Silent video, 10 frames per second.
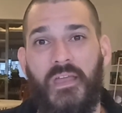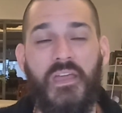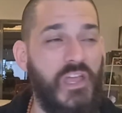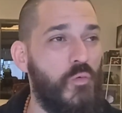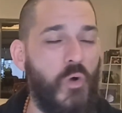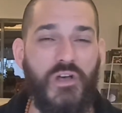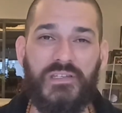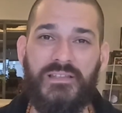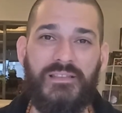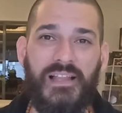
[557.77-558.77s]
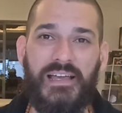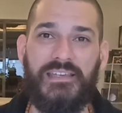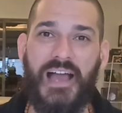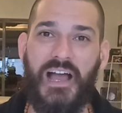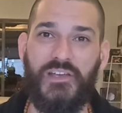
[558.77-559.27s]
It wasn't
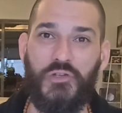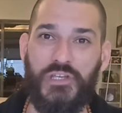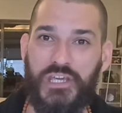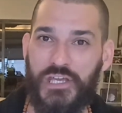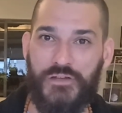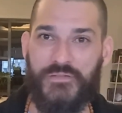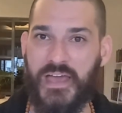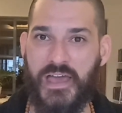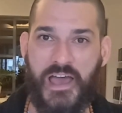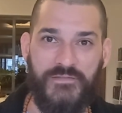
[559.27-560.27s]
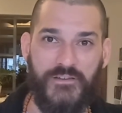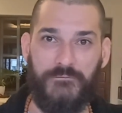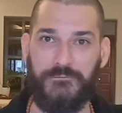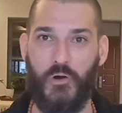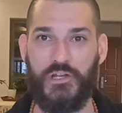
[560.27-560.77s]
like I could hear them and the
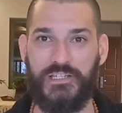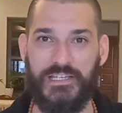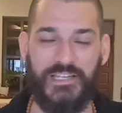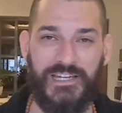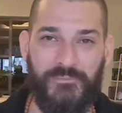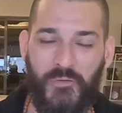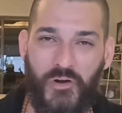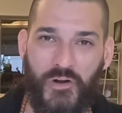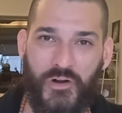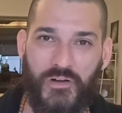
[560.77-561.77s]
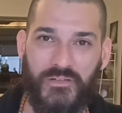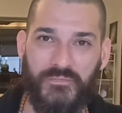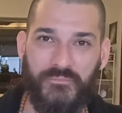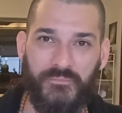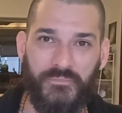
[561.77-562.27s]
voices anymore.
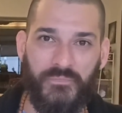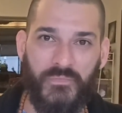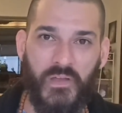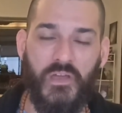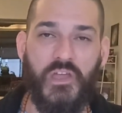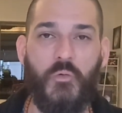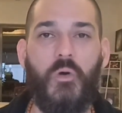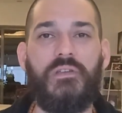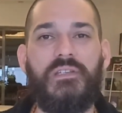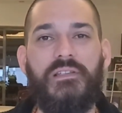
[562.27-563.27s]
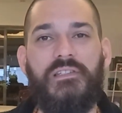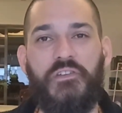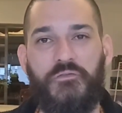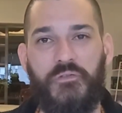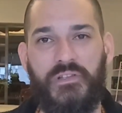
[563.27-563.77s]
It was
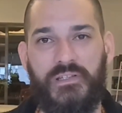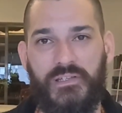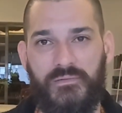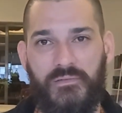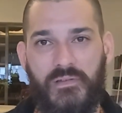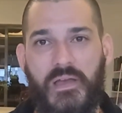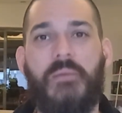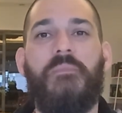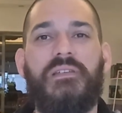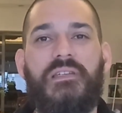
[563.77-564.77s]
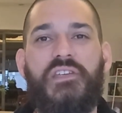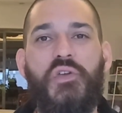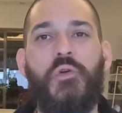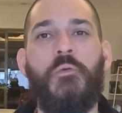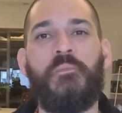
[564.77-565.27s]
different. But
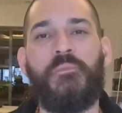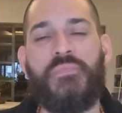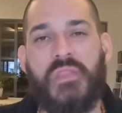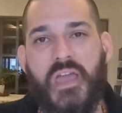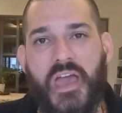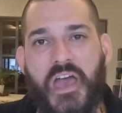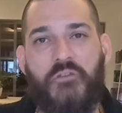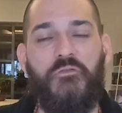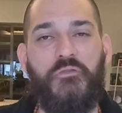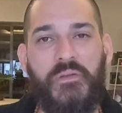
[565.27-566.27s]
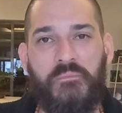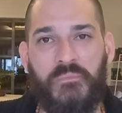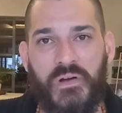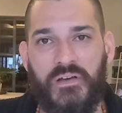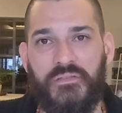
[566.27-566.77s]
still, every
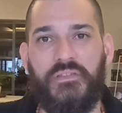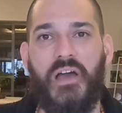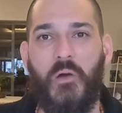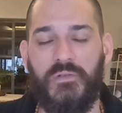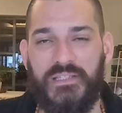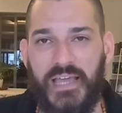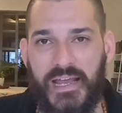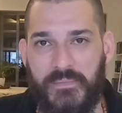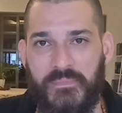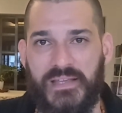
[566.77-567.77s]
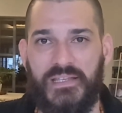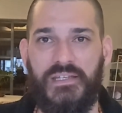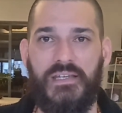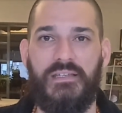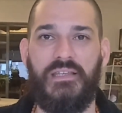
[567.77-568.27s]
month I was getting
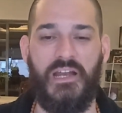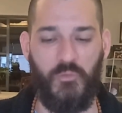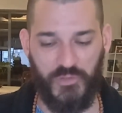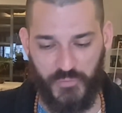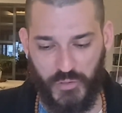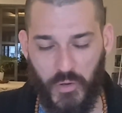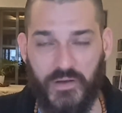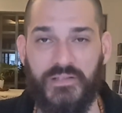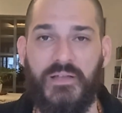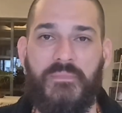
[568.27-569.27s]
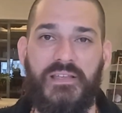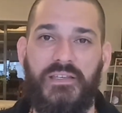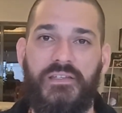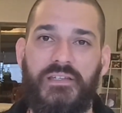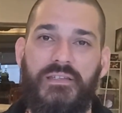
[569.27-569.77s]
messages and I was recording the
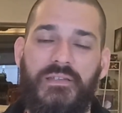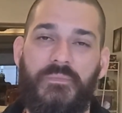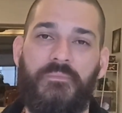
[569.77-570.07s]
messages.